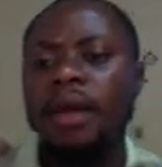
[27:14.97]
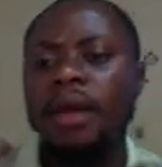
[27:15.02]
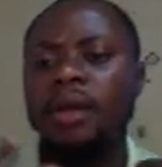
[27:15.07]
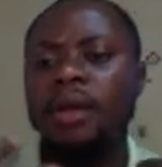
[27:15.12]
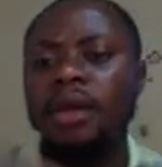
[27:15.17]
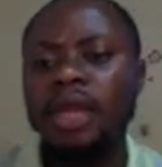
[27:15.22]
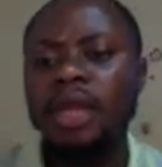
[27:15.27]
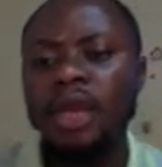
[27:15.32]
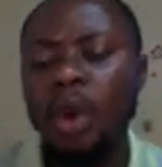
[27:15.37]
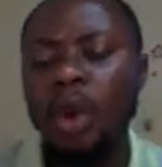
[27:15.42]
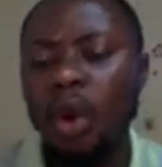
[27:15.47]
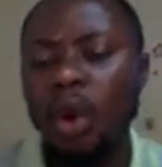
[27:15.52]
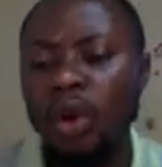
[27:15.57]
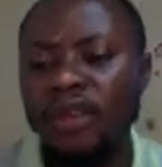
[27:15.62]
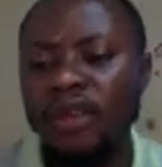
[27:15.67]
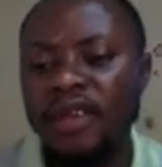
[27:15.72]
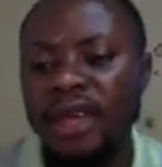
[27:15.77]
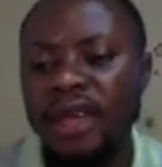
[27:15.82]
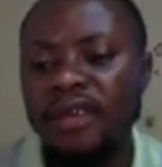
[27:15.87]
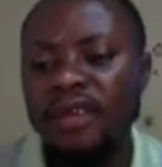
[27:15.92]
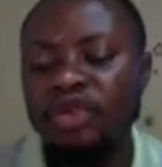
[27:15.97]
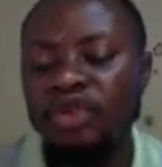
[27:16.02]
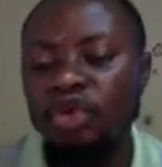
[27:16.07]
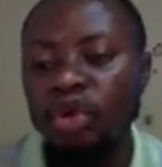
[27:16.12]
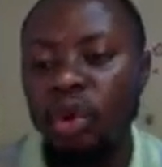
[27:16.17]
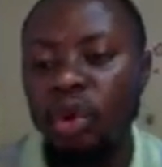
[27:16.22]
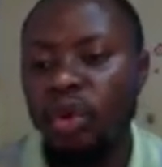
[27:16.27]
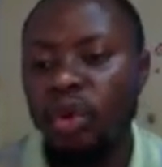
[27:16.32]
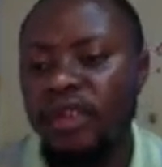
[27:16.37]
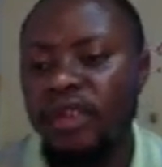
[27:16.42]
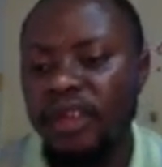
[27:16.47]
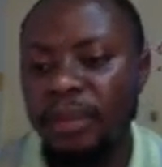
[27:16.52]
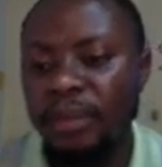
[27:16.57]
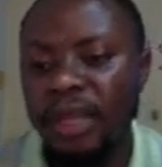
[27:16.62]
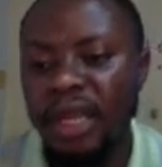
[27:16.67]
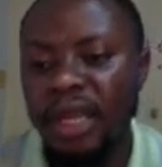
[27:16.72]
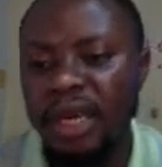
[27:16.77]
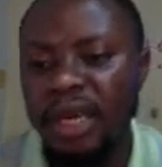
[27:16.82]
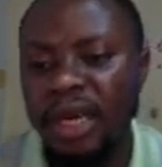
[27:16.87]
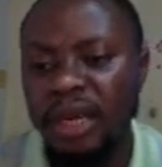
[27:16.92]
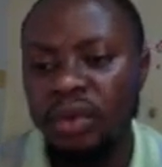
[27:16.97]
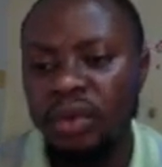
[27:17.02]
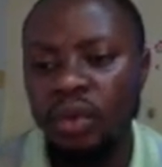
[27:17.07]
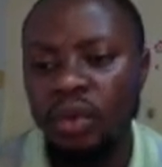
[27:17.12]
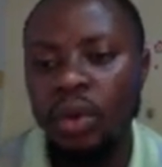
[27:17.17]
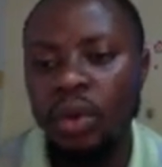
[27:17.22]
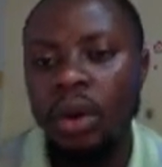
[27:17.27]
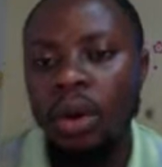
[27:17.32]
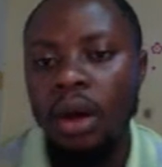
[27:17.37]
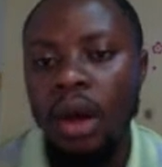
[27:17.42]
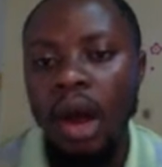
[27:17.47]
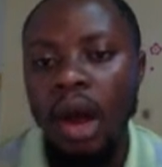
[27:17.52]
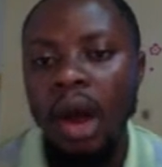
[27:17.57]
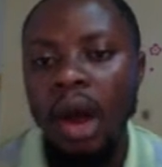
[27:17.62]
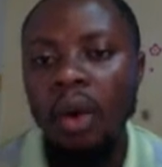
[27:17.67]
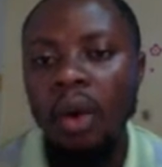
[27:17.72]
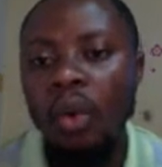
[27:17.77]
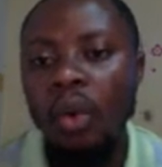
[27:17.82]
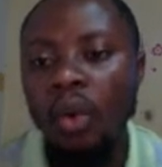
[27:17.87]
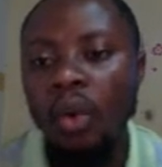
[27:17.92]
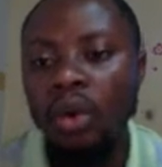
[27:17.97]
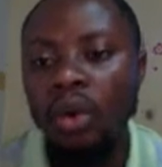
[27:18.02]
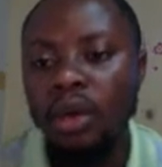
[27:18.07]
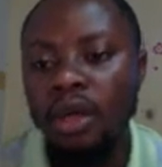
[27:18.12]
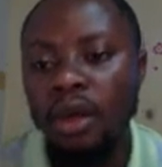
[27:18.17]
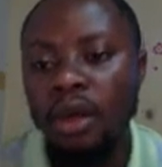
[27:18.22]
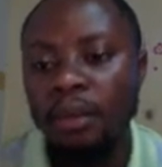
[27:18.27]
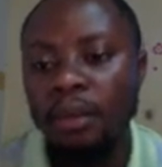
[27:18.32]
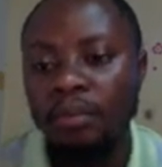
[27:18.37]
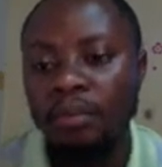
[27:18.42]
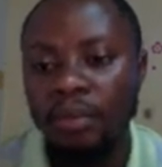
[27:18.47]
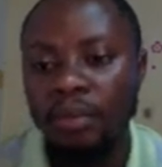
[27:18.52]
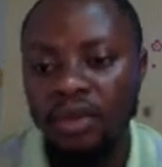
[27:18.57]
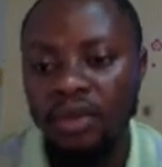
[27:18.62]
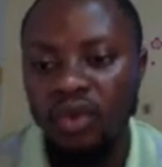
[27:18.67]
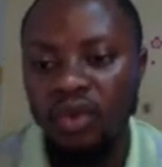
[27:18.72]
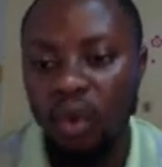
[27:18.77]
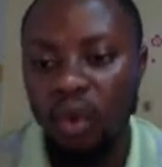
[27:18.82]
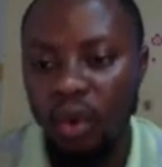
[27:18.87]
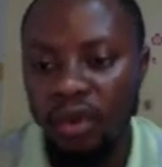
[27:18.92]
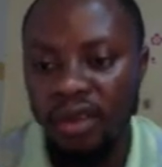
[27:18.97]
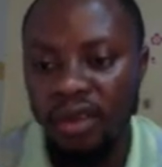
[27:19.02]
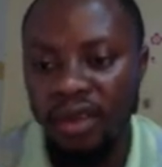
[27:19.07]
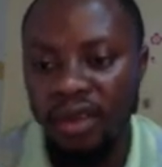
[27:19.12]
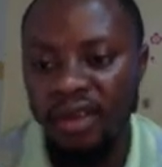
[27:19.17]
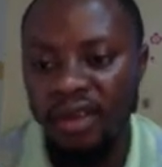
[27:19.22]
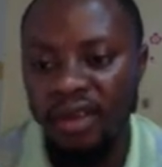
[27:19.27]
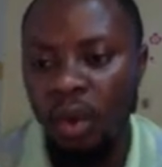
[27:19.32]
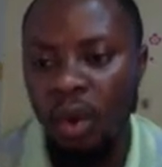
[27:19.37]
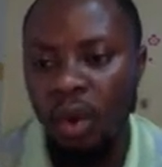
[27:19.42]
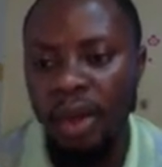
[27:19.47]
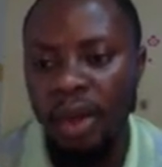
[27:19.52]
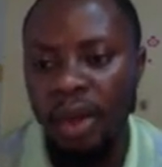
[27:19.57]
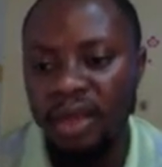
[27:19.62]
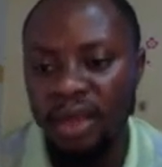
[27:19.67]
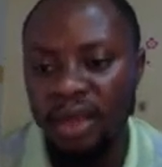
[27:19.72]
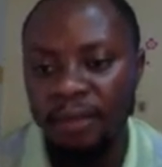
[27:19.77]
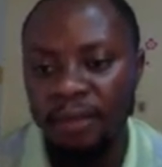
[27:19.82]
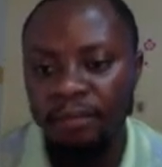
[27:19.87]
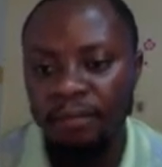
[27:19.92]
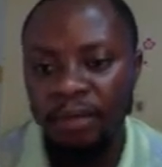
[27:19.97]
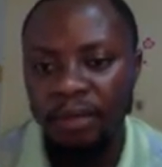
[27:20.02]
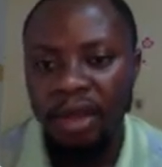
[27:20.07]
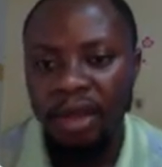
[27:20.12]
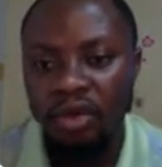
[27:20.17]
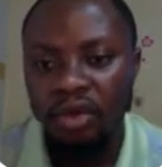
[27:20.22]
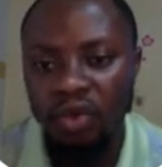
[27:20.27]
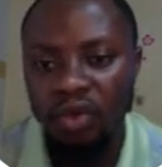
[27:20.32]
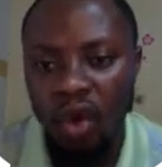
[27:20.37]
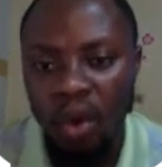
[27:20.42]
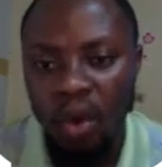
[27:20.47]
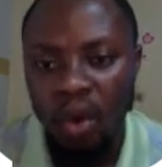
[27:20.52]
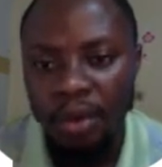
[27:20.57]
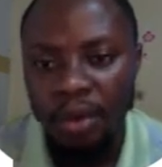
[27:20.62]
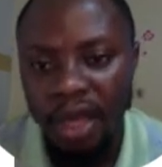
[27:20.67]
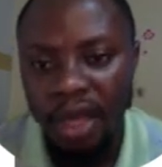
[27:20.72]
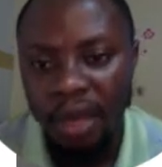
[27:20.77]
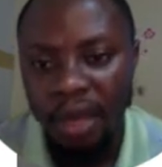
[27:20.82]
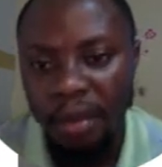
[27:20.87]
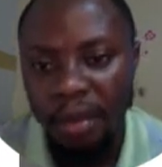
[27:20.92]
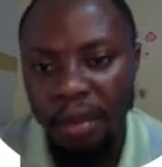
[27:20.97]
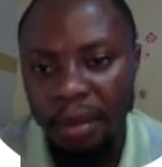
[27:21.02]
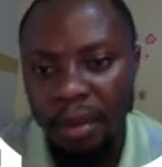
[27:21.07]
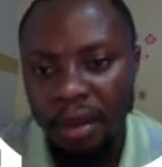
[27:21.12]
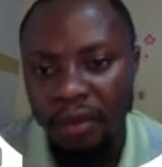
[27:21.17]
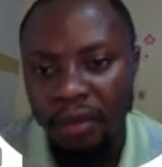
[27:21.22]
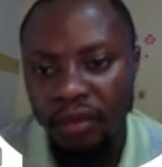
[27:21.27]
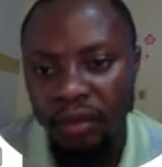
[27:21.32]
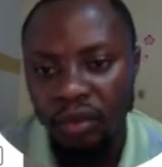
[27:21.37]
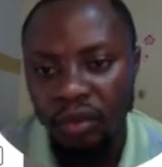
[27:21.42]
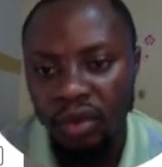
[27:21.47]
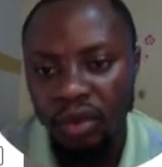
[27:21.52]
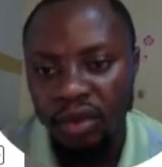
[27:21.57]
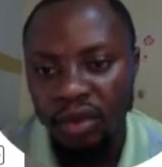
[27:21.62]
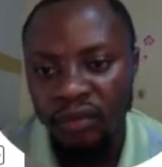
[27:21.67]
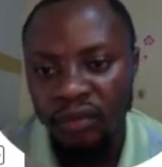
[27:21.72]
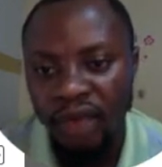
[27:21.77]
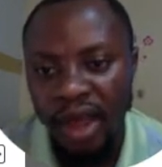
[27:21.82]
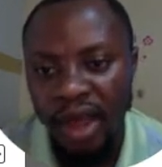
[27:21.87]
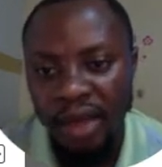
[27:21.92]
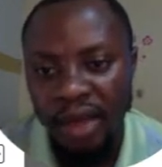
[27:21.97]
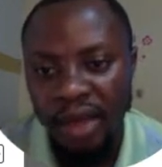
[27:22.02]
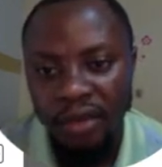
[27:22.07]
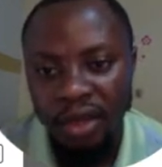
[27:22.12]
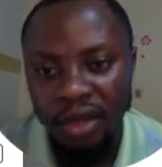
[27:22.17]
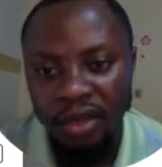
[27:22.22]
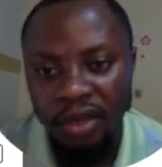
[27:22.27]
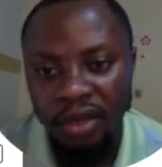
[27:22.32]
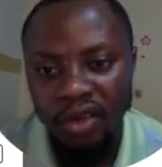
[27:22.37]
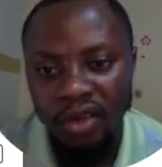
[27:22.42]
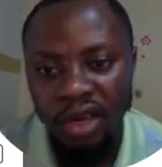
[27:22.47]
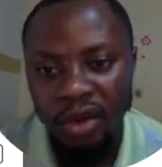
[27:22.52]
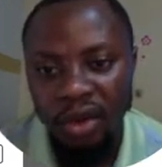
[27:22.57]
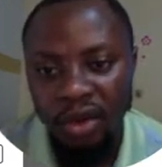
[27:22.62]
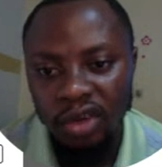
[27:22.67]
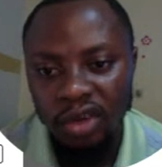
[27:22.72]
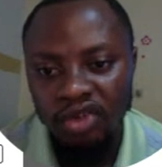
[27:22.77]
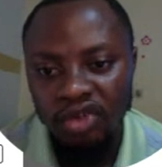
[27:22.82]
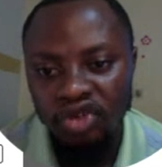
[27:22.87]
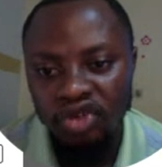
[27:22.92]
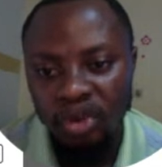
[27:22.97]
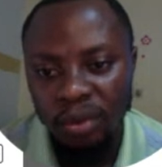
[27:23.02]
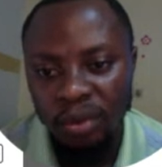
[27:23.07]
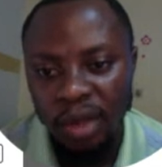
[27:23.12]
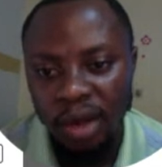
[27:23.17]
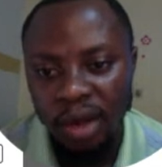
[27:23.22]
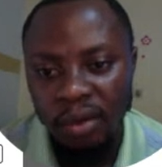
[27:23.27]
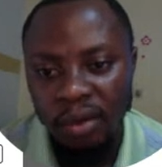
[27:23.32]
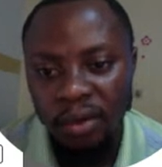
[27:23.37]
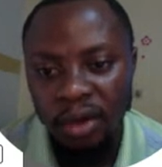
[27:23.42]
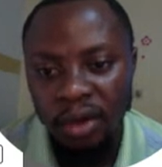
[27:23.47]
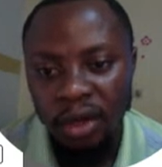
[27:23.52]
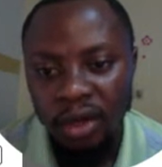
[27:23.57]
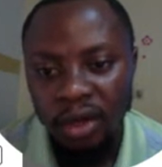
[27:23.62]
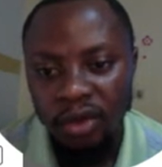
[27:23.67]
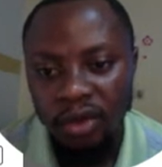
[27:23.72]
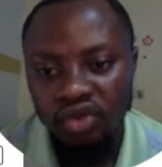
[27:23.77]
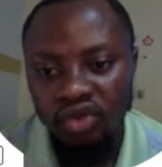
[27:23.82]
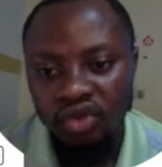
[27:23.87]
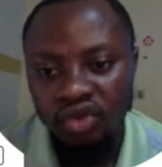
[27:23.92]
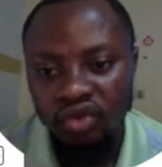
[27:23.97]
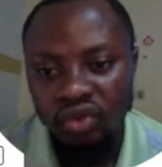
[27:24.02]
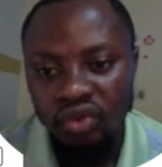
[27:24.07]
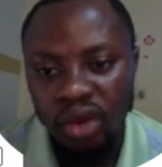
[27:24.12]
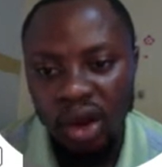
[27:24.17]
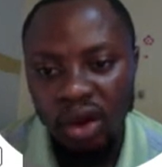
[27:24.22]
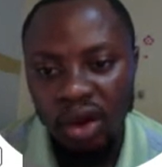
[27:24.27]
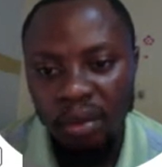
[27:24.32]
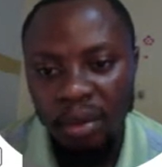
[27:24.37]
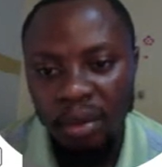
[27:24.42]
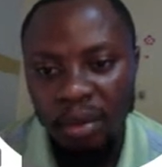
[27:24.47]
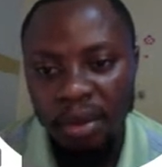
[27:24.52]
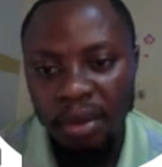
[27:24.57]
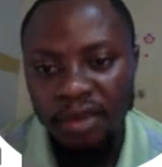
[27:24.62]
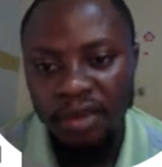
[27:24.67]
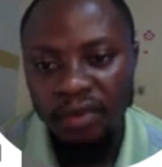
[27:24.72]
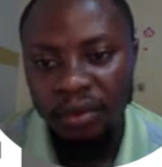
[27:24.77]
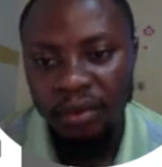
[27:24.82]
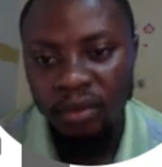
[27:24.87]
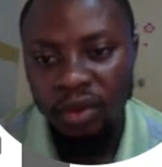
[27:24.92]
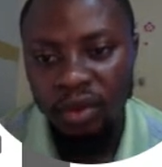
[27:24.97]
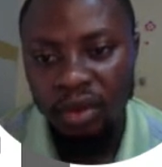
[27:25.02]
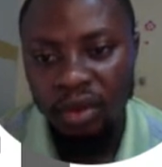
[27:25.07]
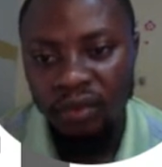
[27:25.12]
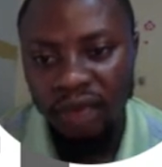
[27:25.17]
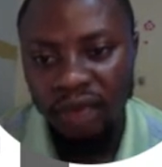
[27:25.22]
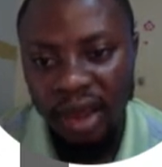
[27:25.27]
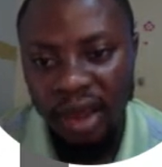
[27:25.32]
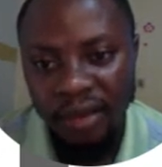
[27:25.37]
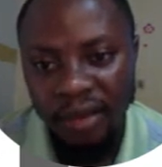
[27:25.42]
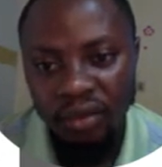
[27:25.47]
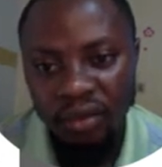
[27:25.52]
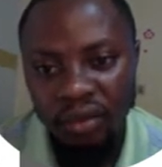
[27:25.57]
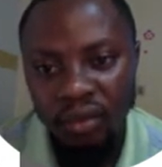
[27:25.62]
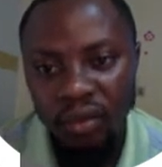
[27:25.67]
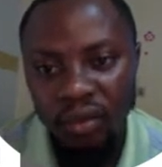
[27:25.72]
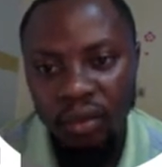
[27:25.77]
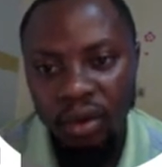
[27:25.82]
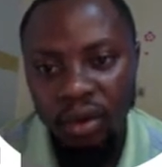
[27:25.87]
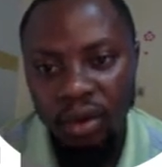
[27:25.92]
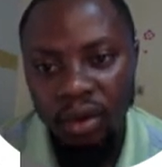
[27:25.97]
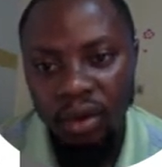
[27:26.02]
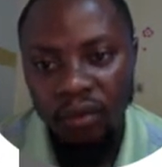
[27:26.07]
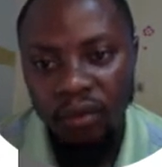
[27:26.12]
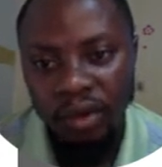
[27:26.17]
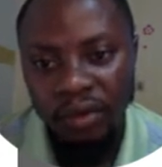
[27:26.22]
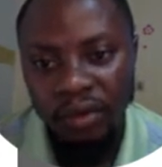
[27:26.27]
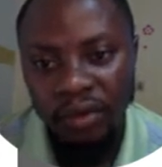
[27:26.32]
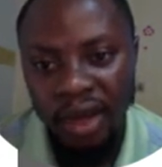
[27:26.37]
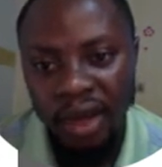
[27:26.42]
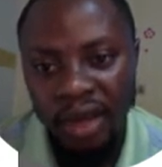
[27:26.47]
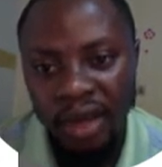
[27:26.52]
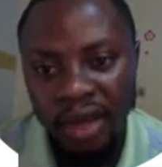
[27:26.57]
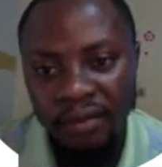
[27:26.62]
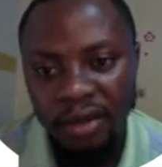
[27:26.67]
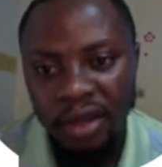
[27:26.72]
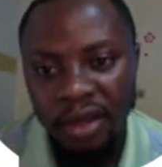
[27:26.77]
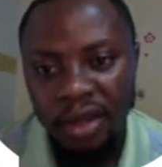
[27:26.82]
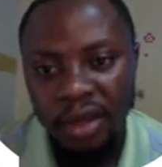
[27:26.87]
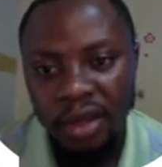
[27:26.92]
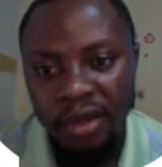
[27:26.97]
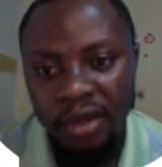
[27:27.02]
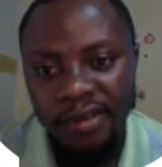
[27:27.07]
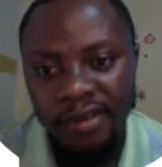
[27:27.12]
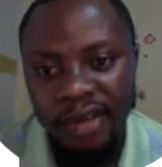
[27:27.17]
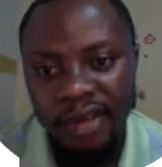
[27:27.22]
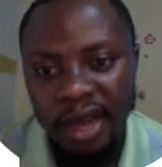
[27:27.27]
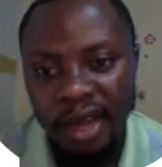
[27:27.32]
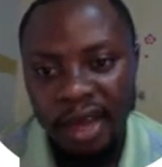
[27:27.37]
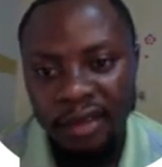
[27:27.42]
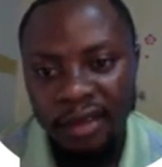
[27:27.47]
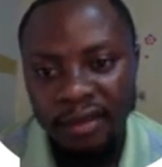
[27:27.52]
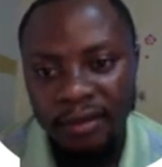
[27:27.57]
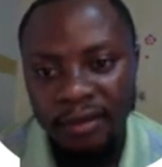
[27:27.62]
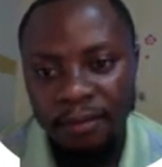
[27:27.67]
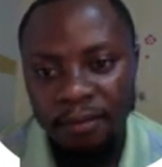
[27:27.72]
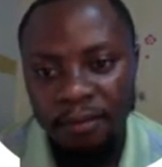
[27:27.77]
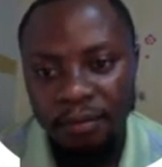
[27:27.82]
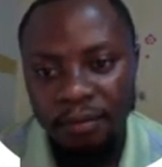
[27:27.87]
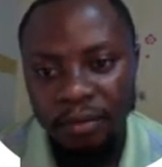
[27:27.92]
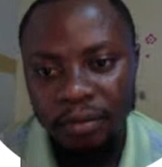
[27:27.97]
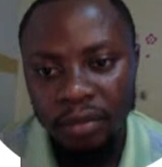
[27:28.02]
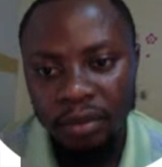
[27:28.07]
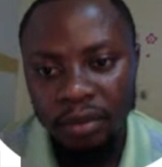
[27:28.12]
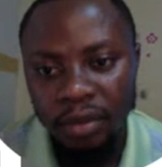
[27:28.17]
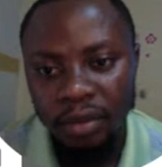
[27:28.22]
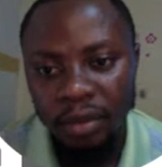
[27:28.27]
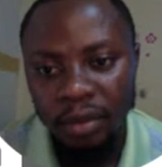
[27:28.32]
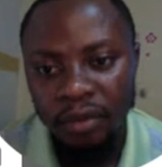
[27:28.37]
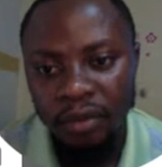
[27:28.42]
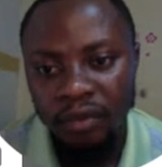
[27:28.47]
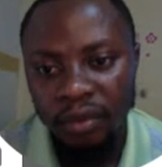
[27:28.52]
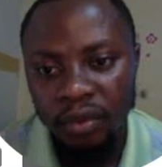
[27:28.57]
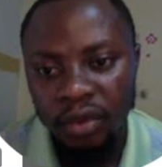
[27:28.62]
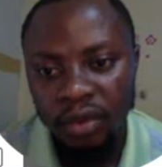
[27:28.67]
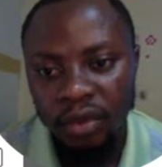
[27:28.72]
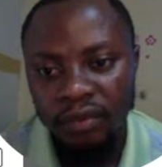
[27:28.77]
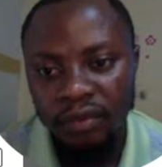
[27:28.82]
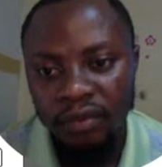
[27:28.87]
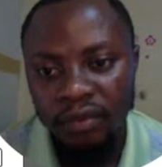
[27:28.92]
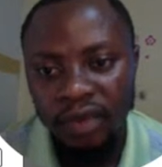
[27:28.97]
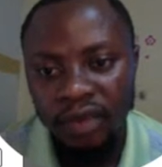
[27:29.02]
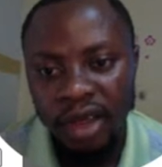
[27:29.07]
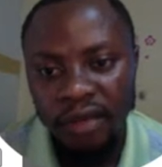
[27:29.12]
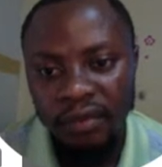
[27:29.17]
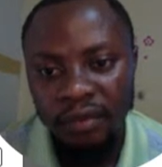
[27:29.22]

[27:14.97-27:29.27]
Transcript: Your audience, you know your audience better than I do. How old is your audience? How old are they? You come here, maybe from 25. Just click on this drop down. Scroll down. Maybe it's from 25 to 45. Select maybe from 25.